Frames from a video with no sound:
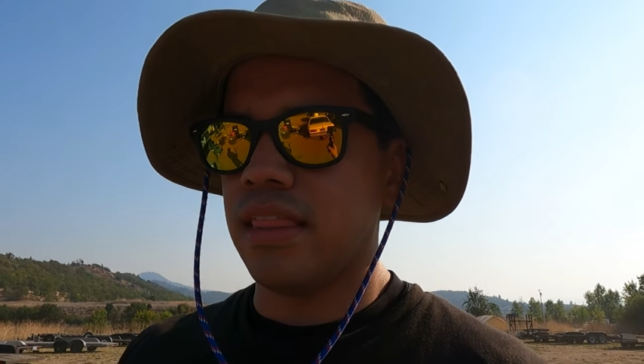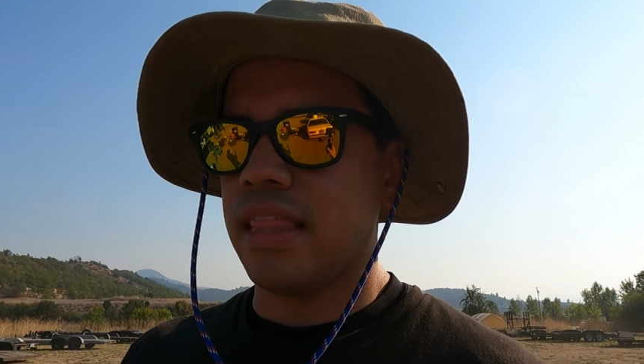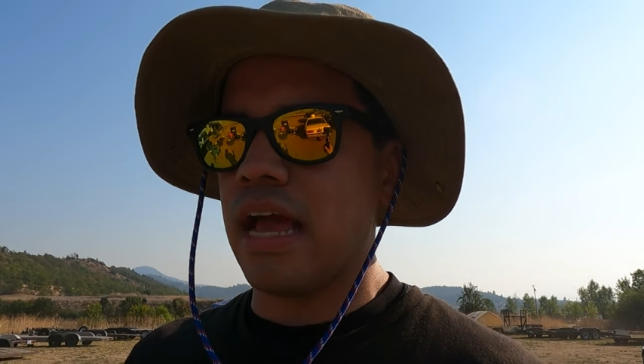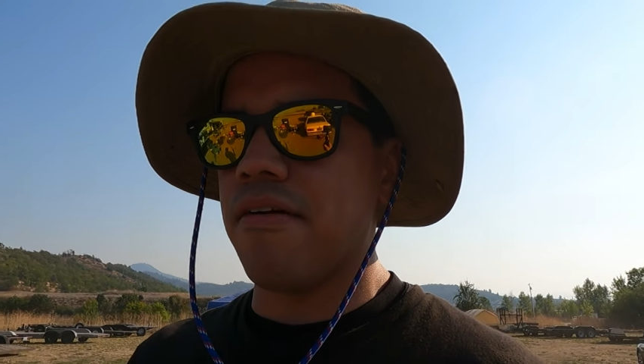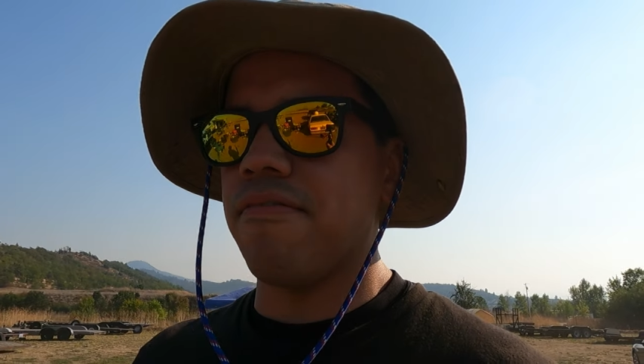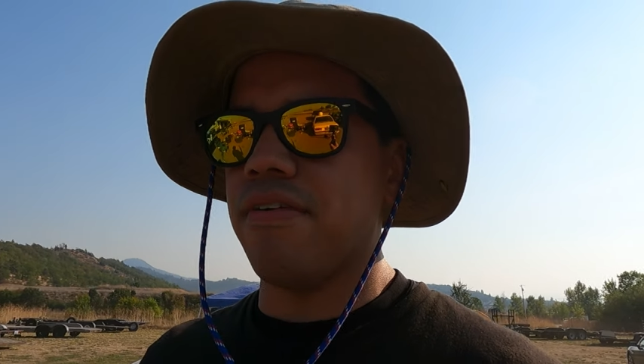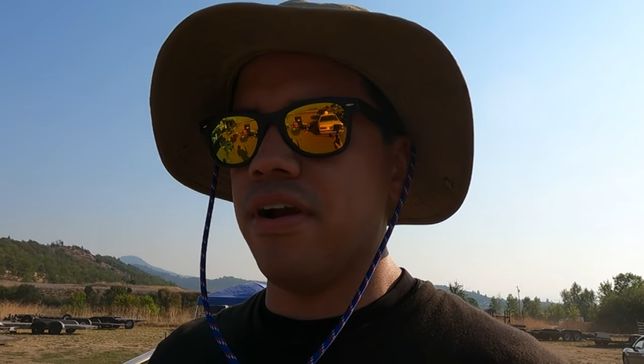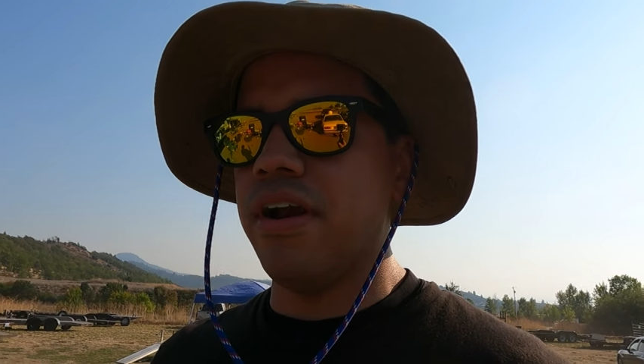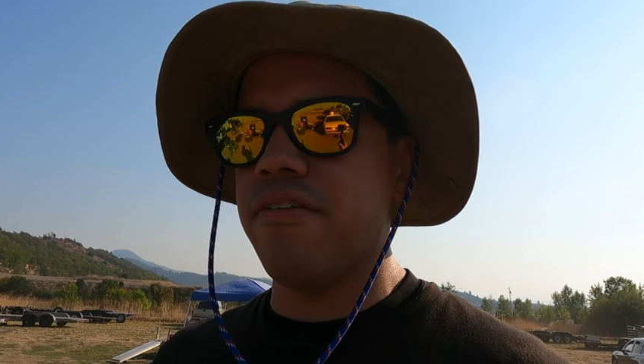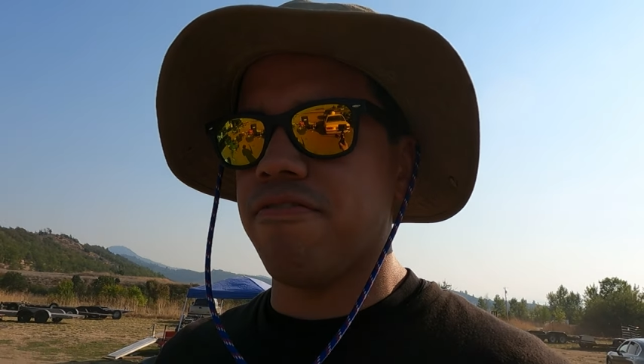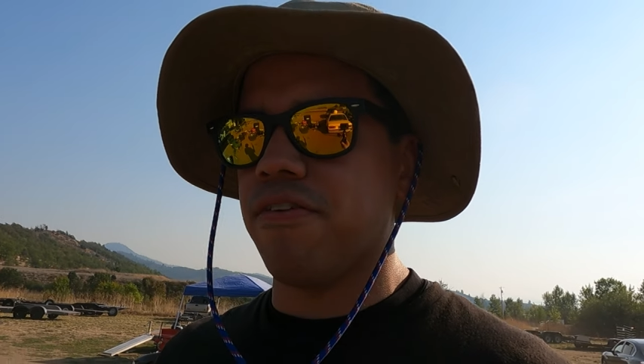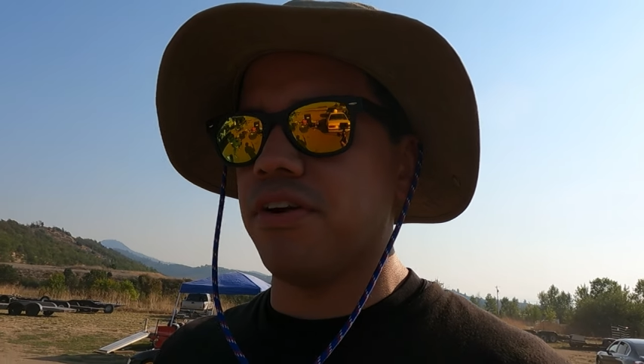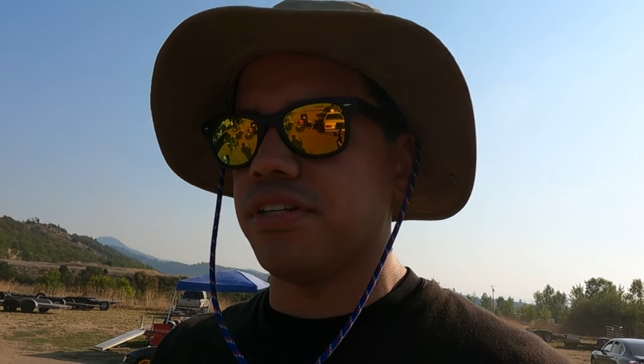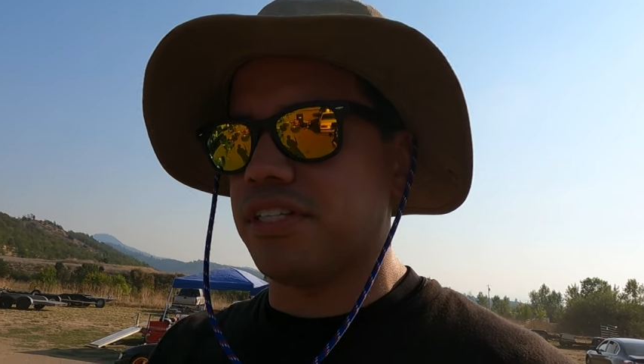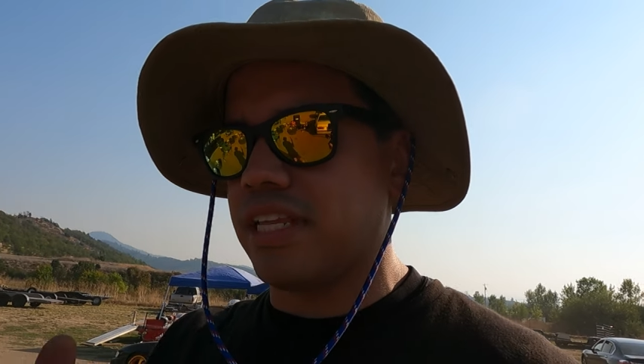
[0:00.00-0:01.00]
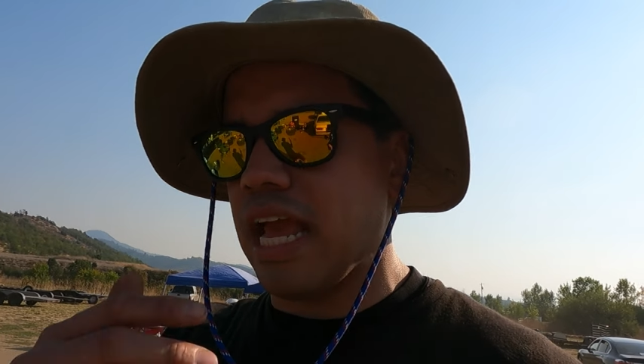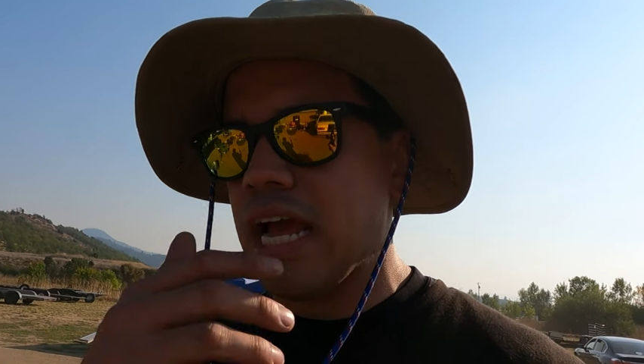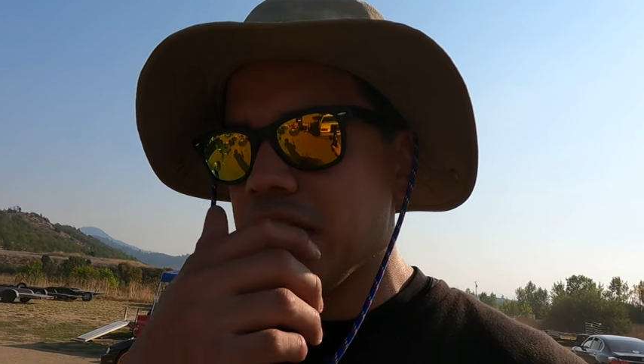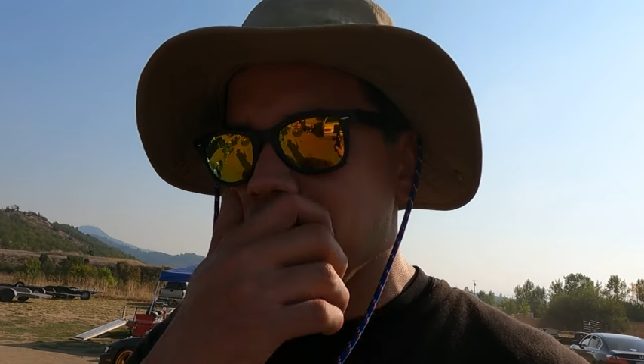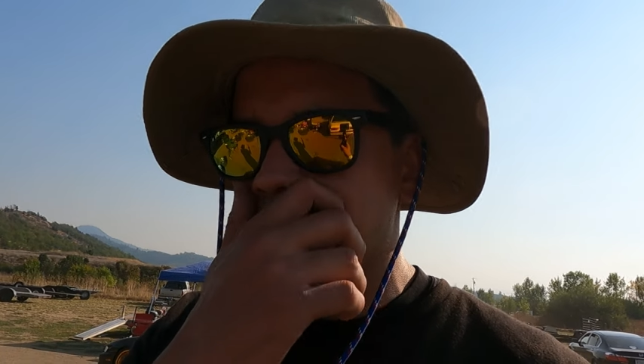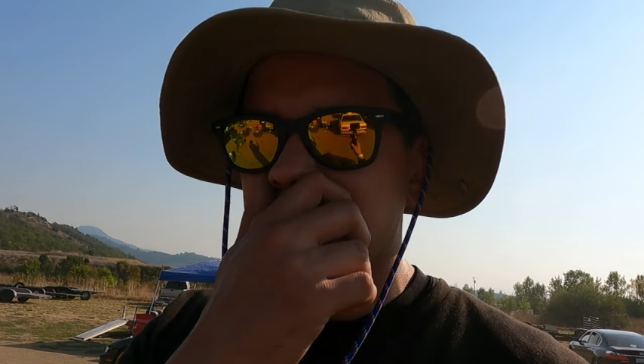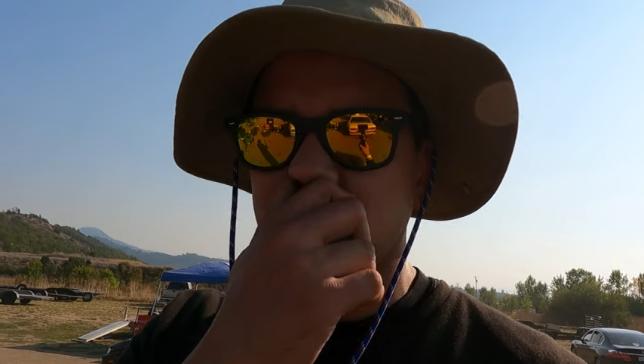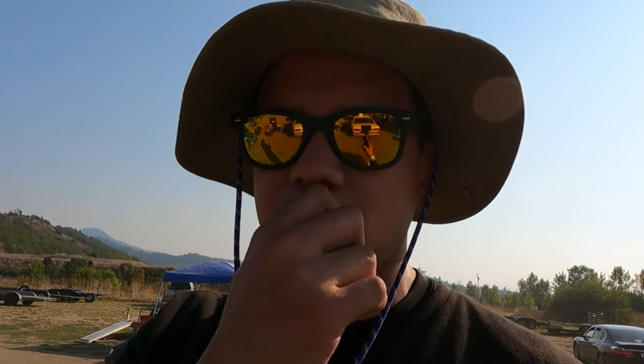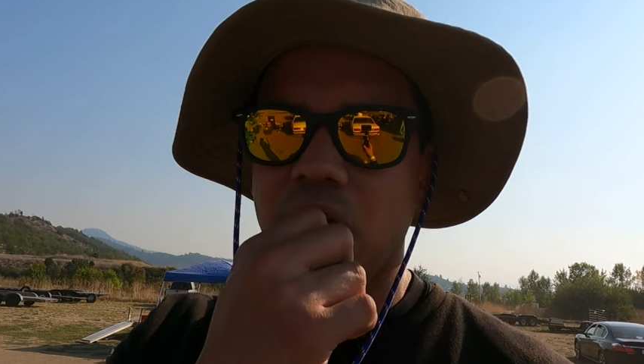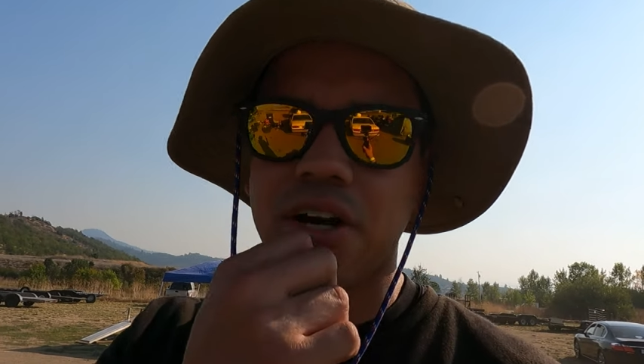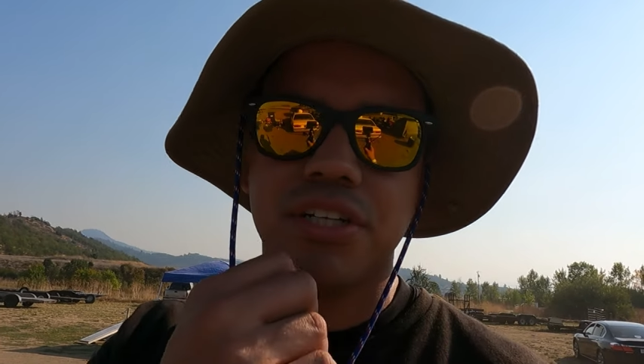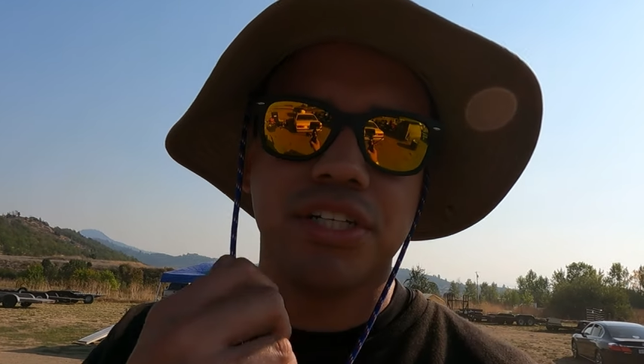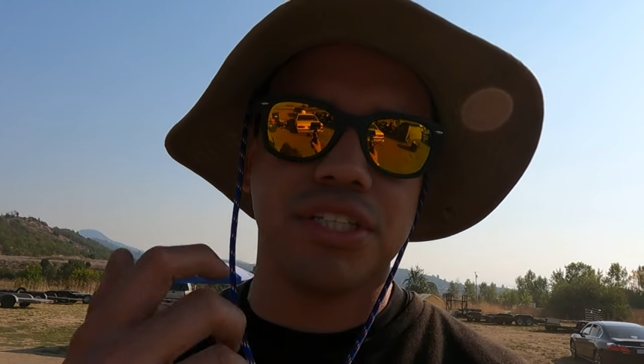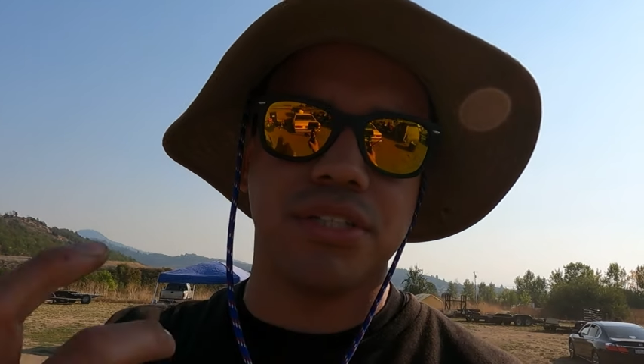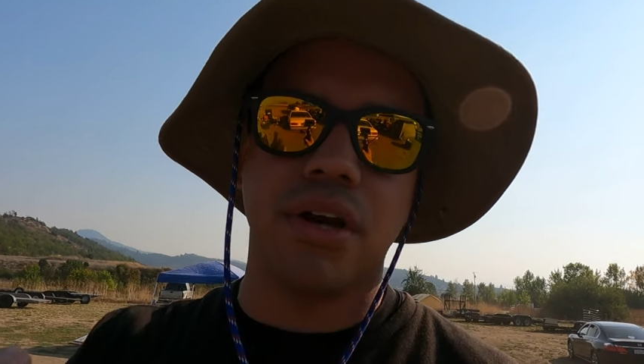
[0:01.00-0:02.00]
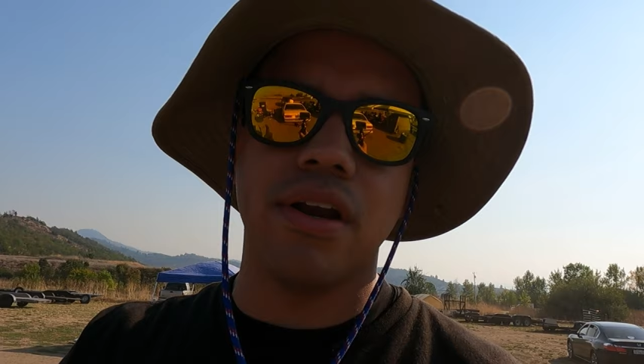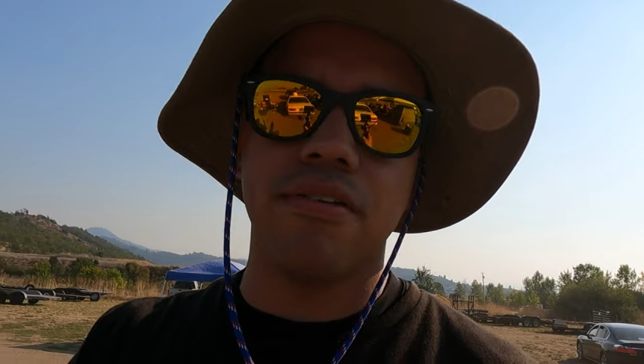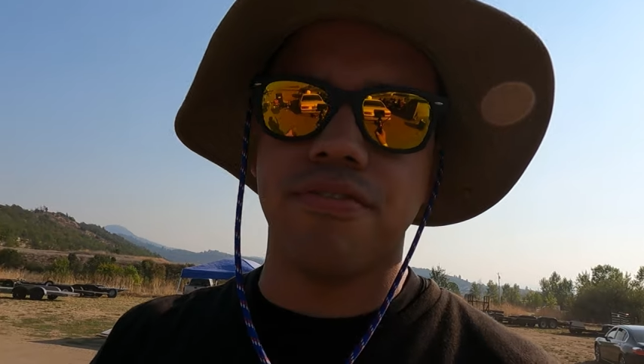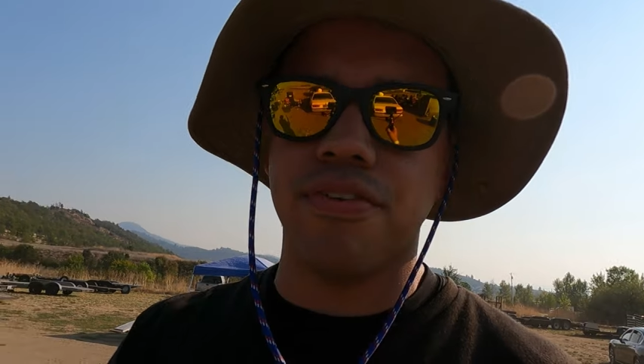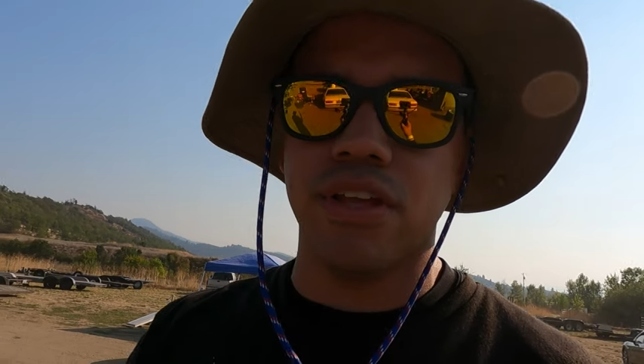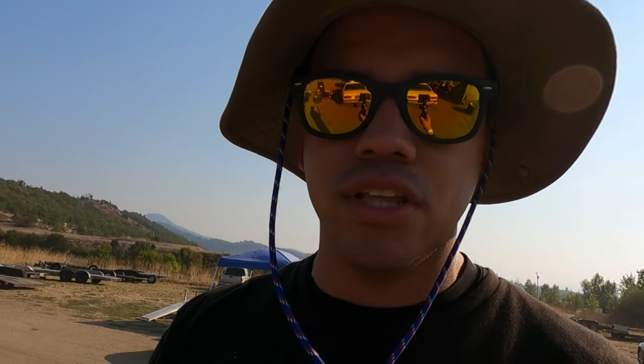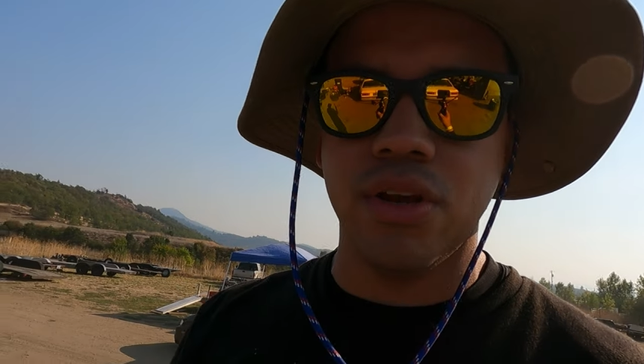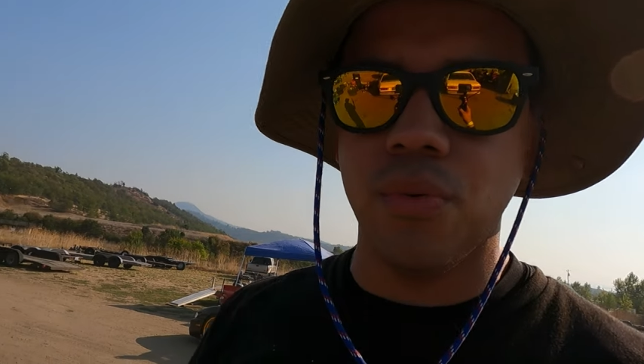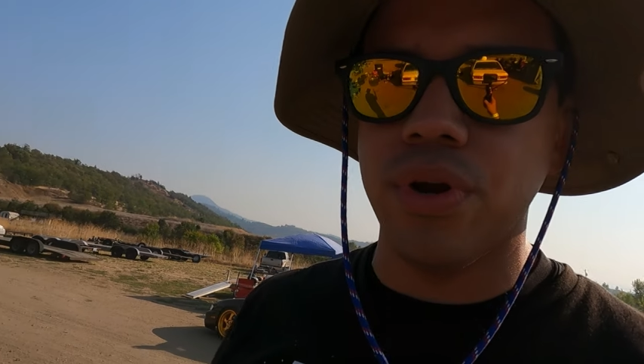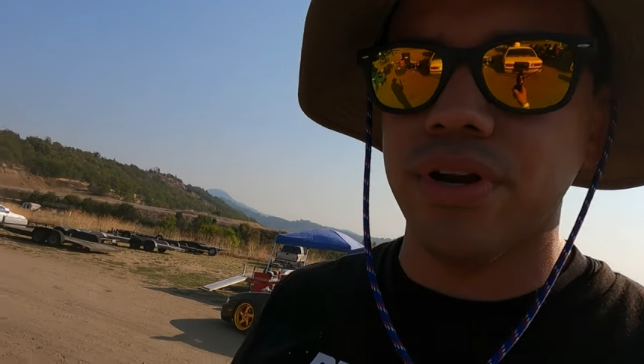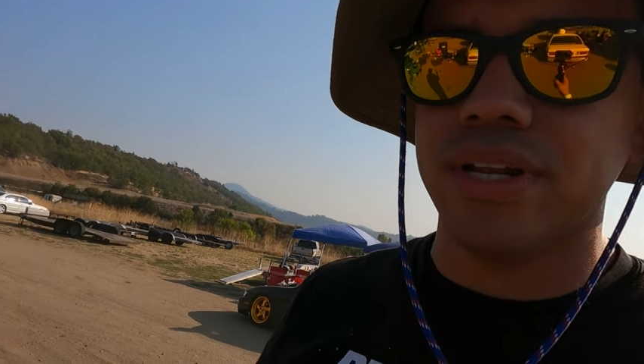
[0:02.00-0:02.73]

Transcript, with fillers: that very first tandem, the car just started feeling